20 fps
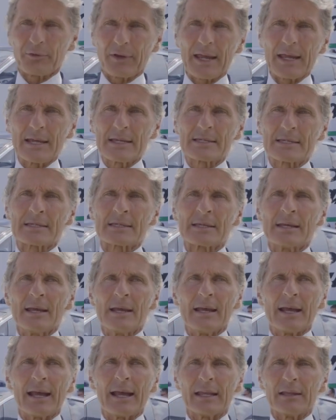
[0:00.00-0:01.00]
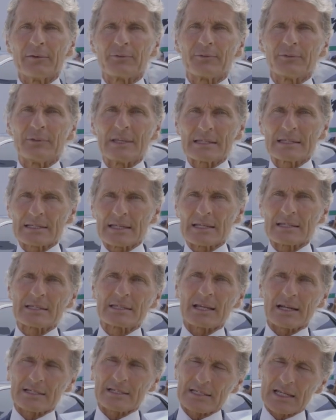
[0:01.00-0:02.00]
phase. And if this is
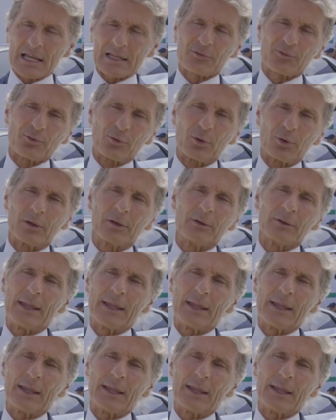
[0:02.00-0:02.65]
successful,